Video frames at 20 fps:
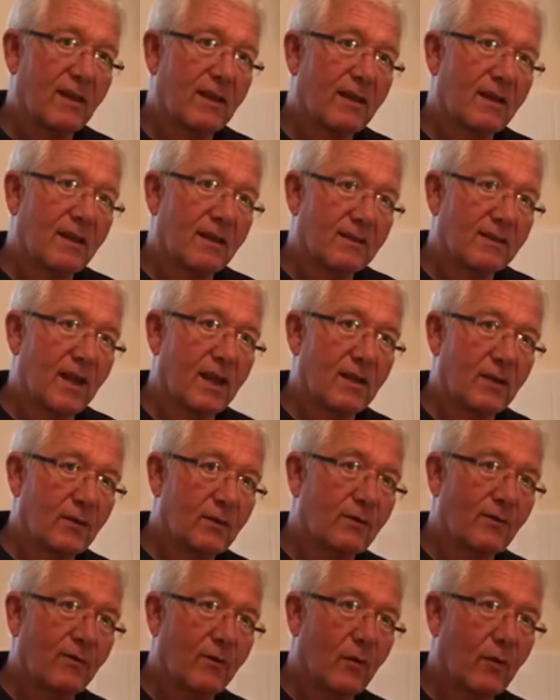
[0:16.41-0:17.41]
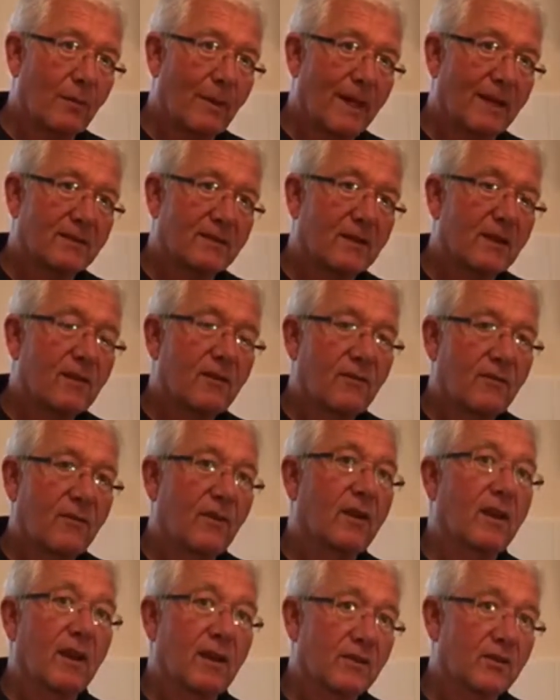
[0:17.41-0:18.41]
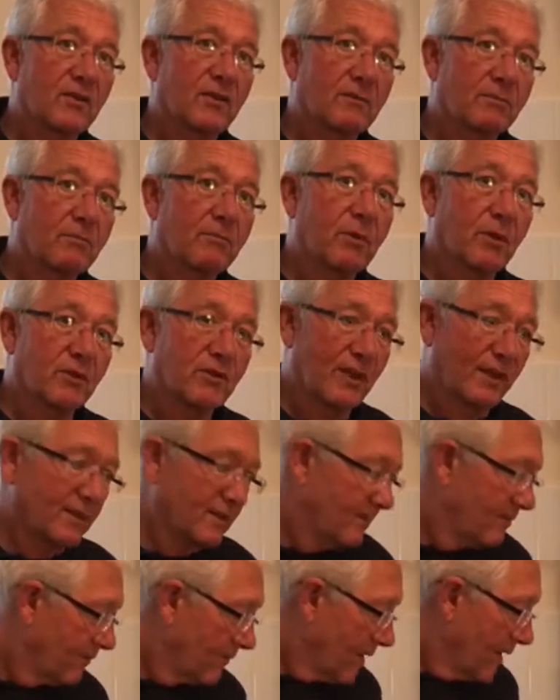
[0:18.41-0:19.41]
a dilute format for larger projects.